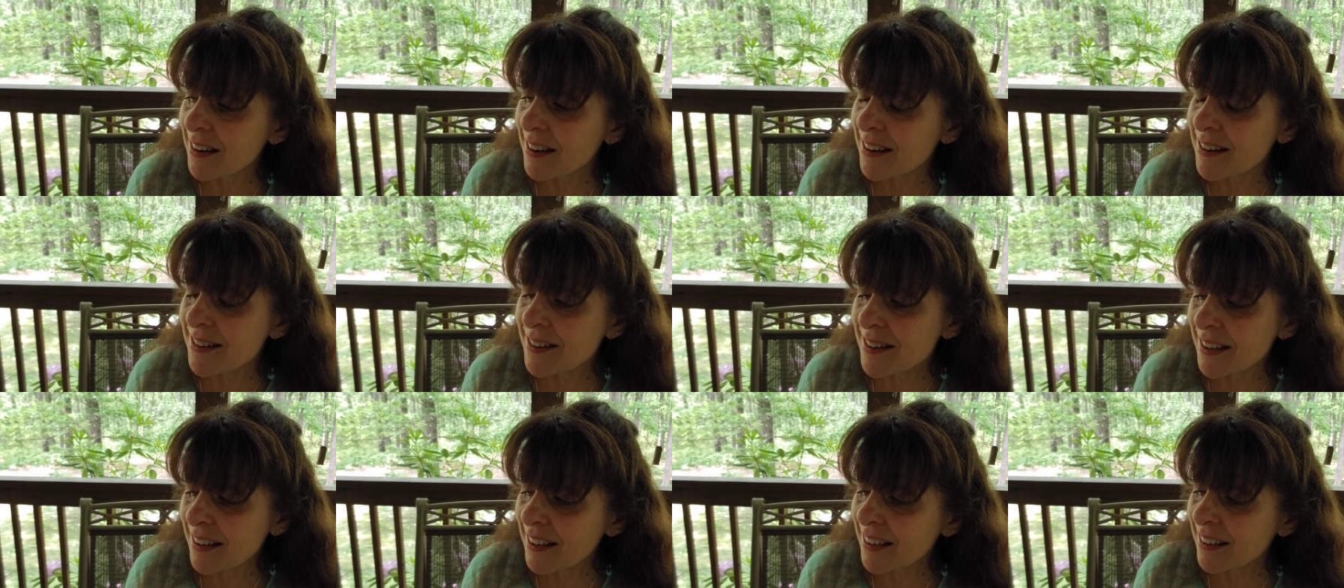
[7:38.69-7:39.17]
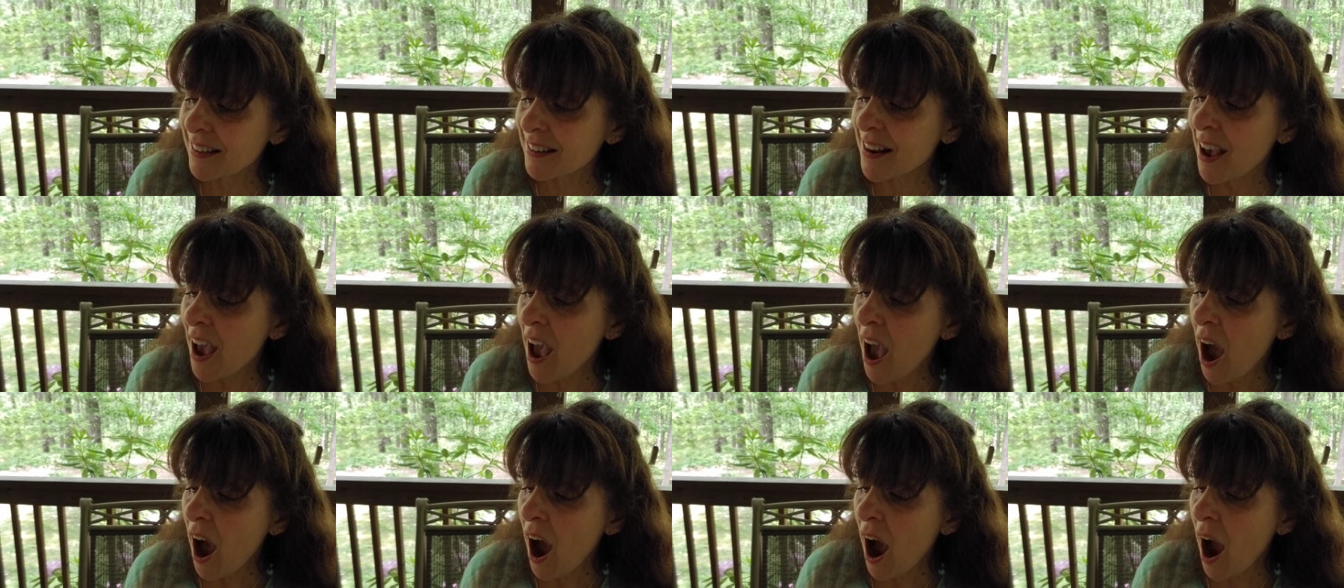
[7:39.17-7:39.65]
Indeed,
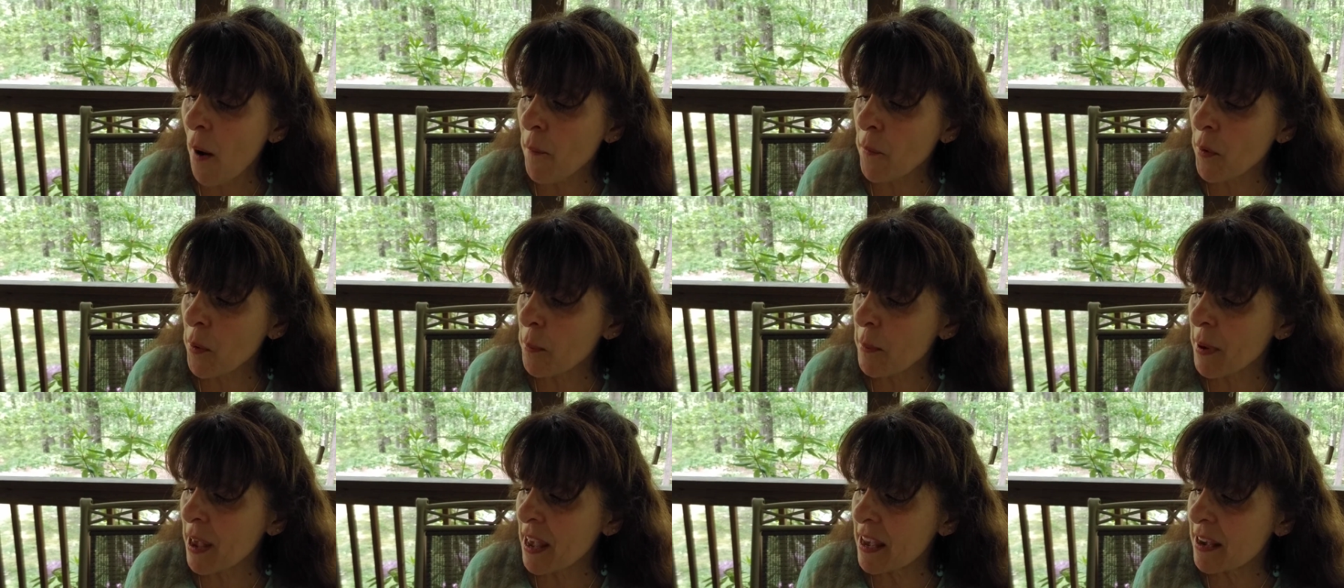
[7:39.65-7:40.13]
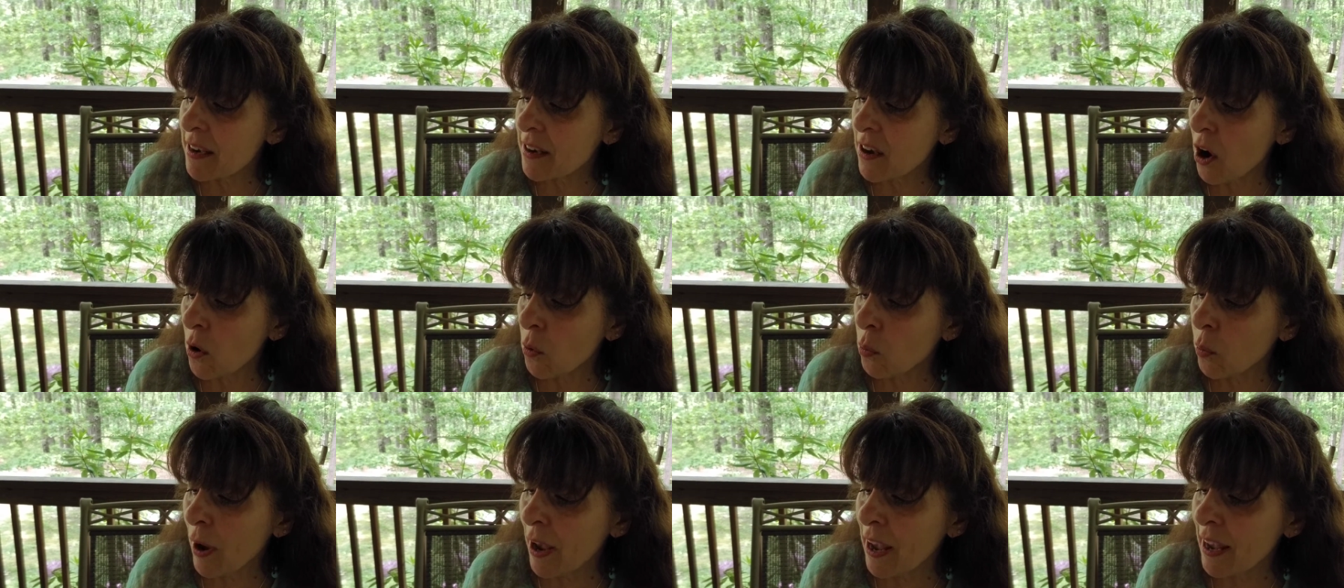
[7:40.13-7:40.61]
I will make
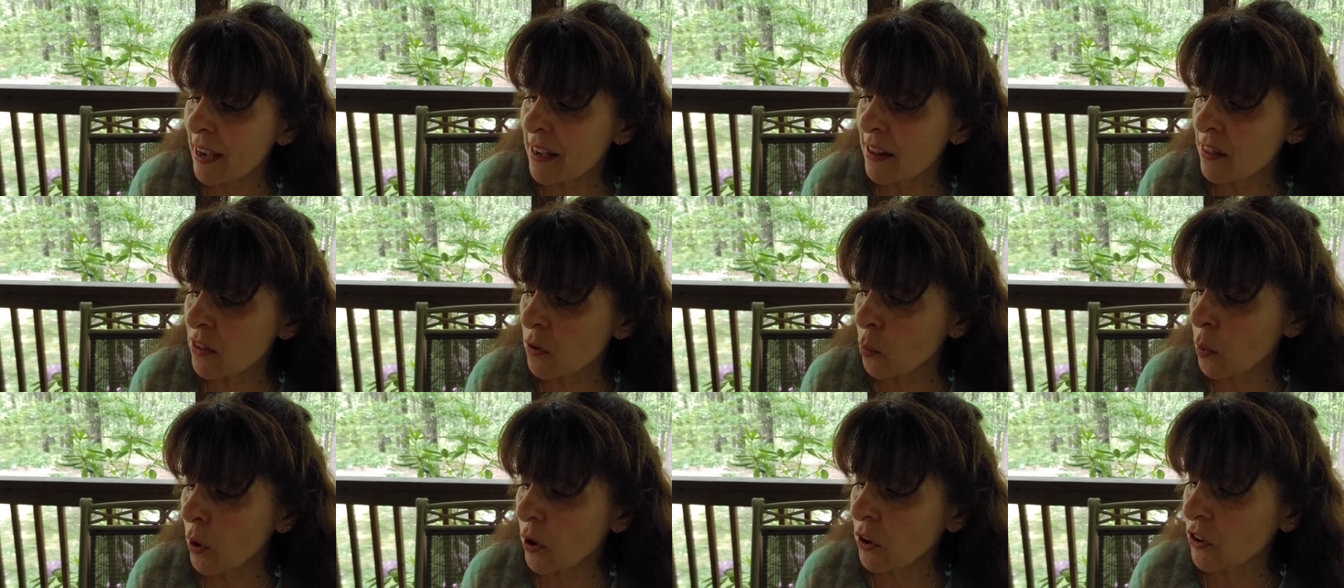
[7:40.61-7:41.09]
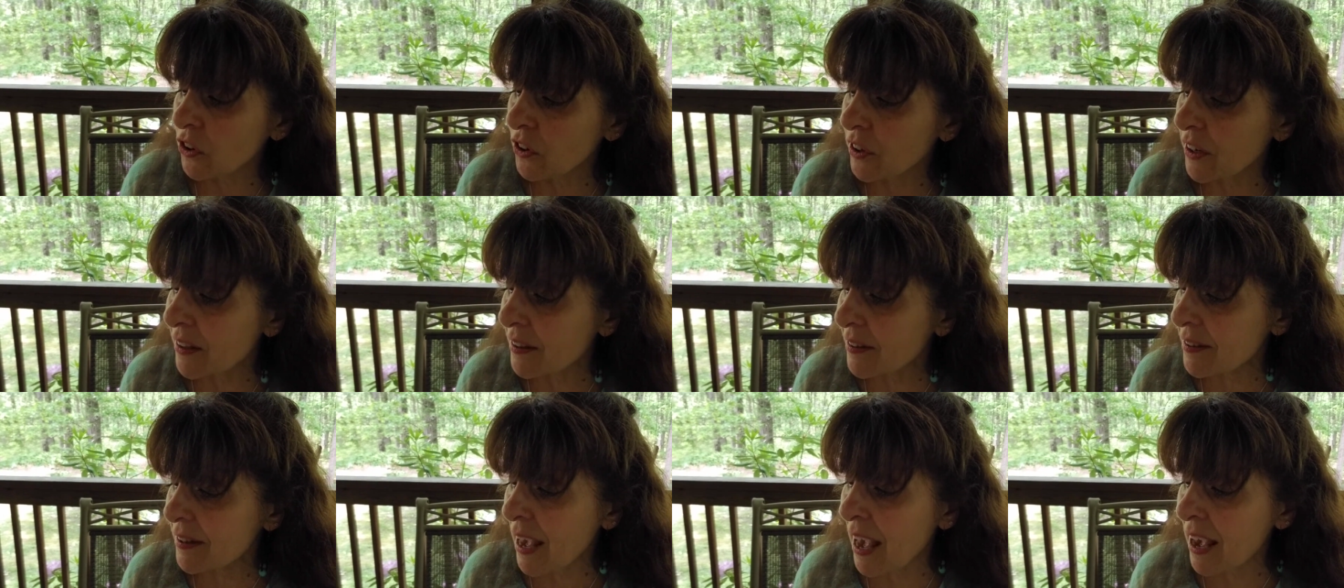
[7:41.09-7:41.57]
a way in the
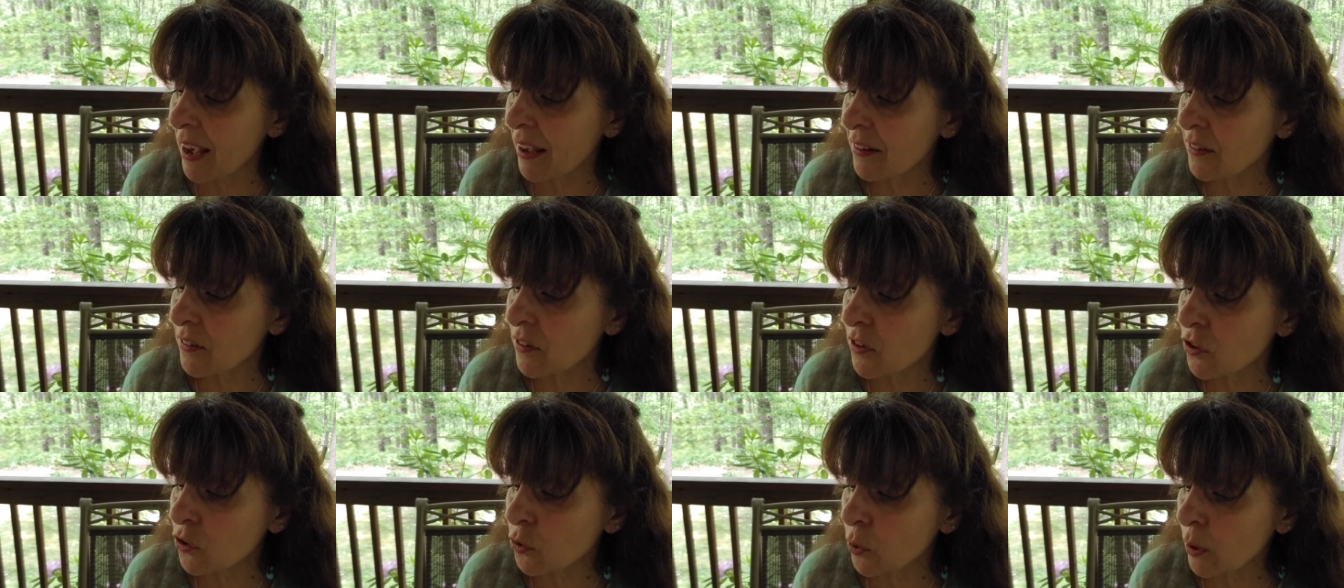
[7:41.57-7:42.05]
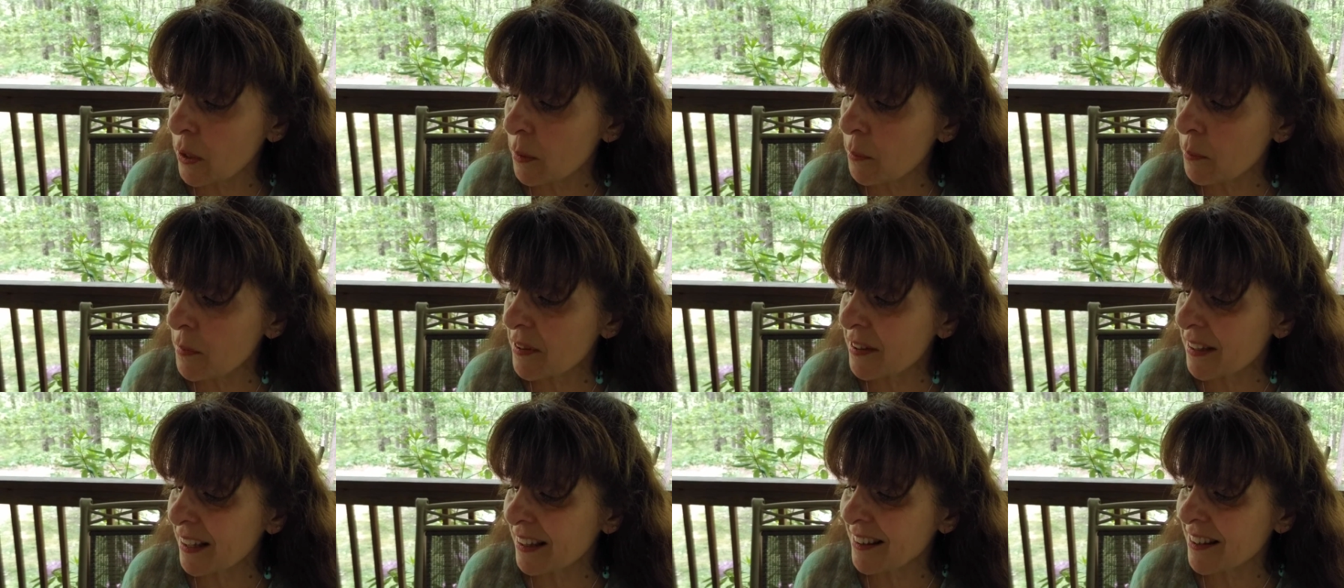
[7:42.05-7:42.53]
wilderness and
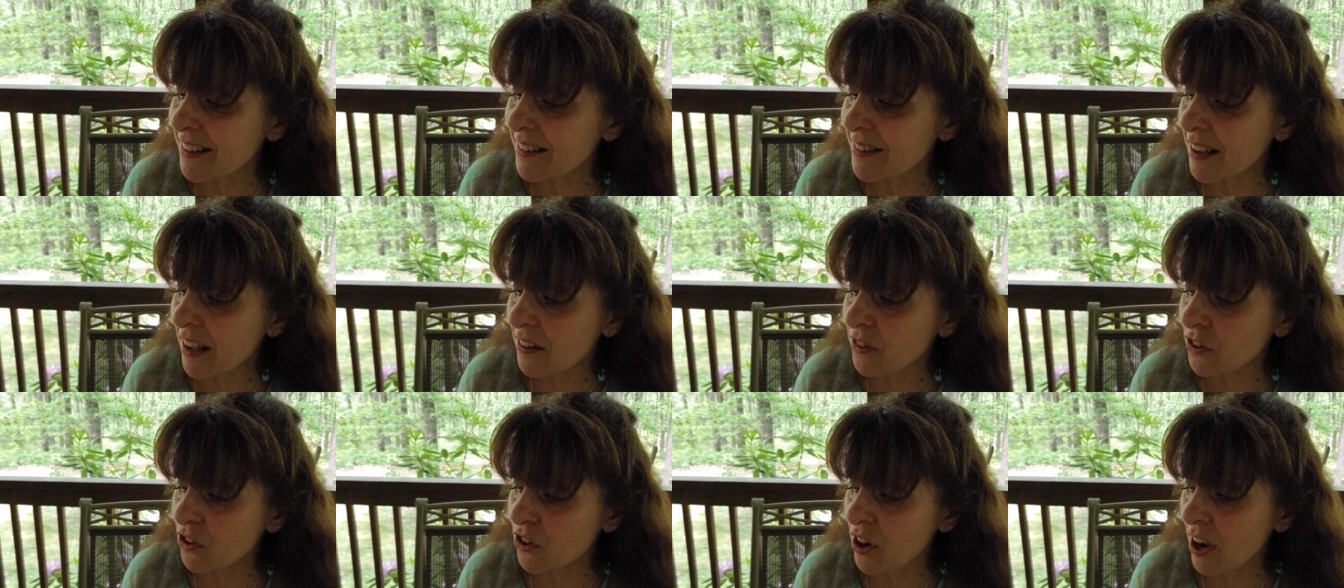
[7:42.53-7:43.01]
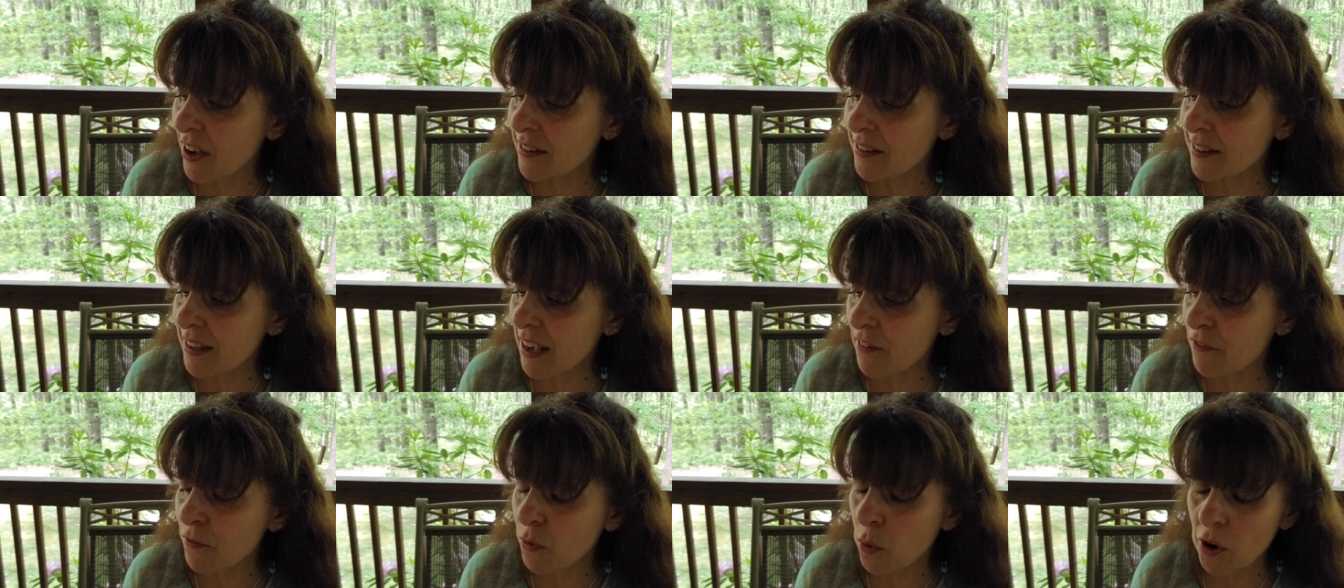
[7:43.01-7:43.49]
streams in the desert.
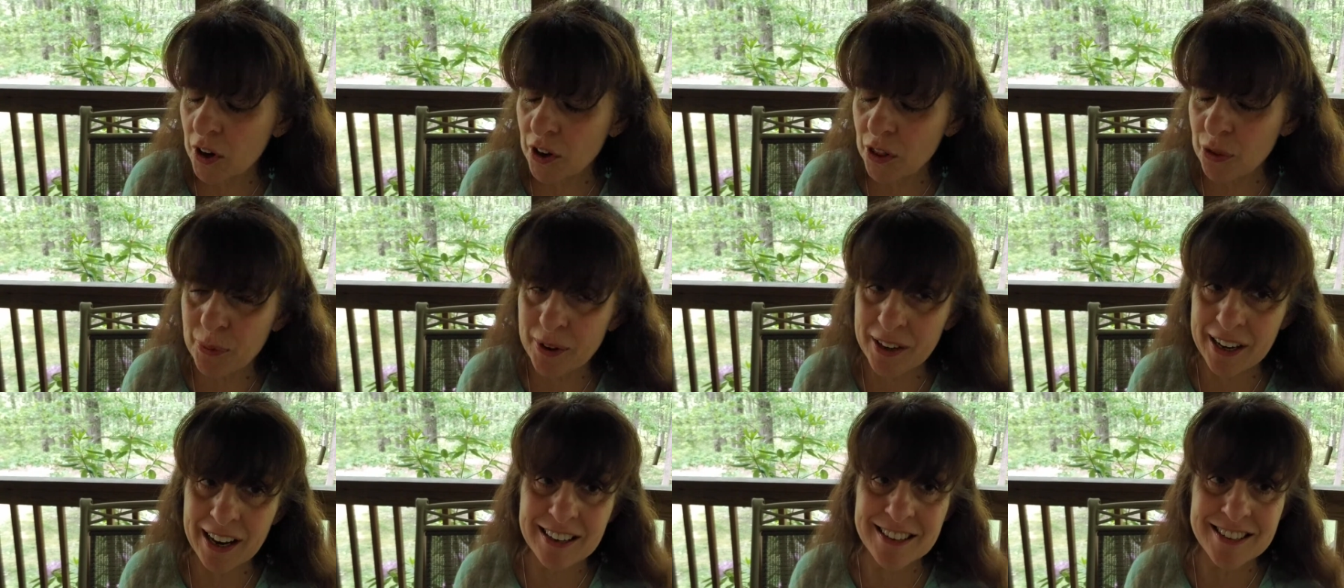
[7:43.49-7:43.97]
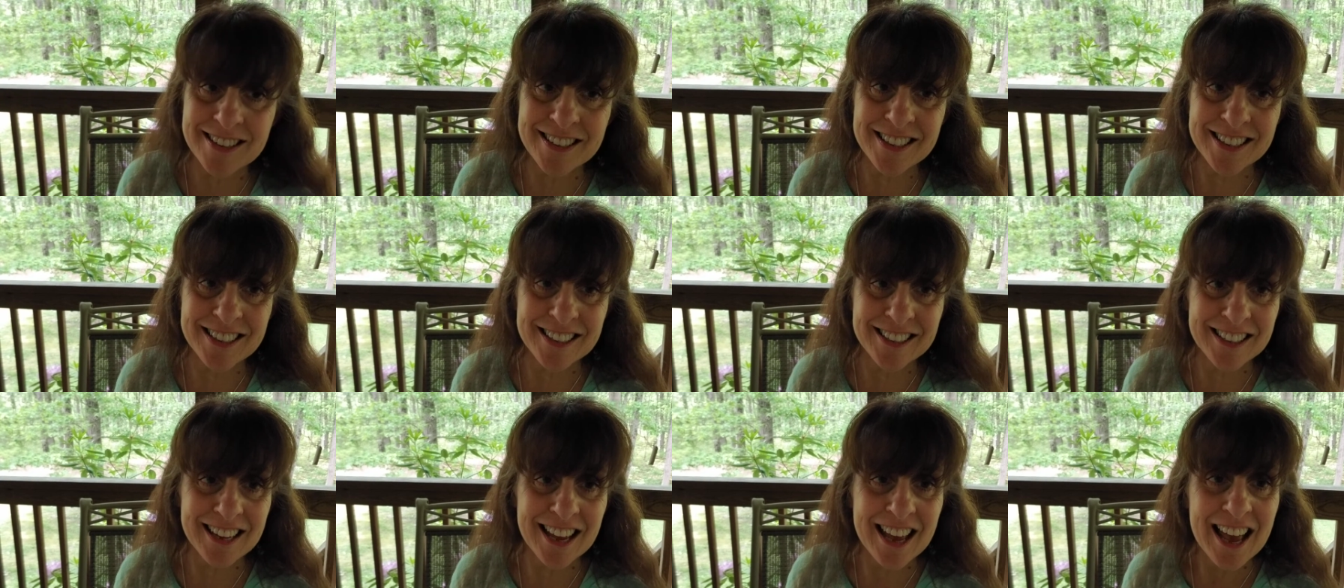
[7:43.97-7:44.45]
Isaiah 43
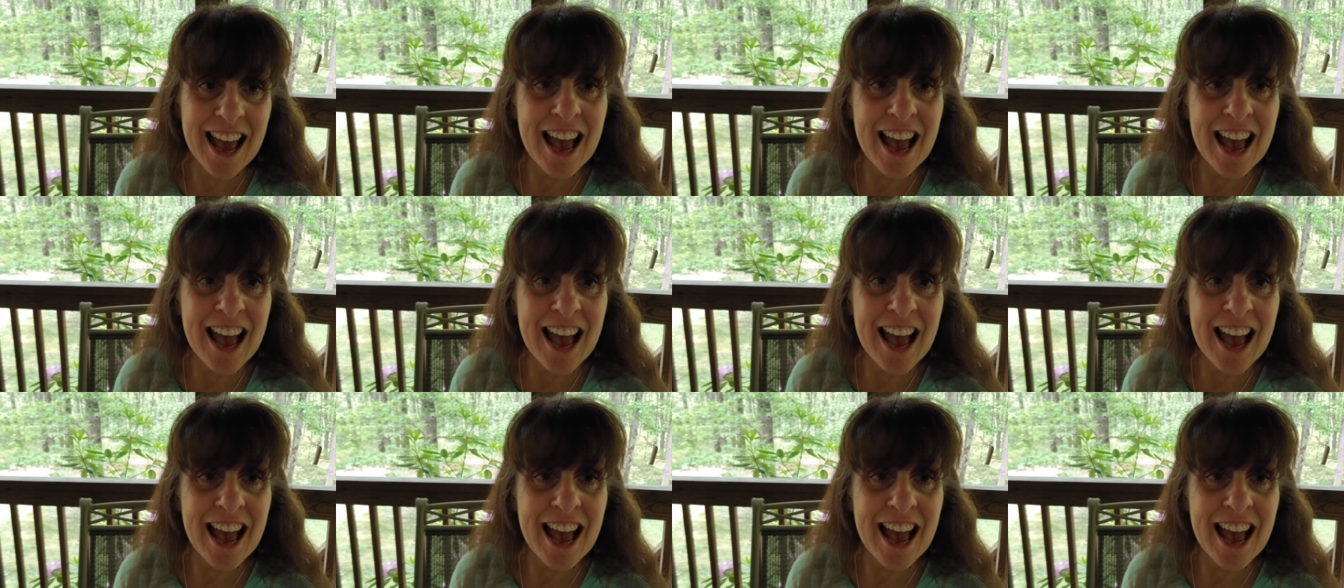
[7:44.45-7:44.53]
19.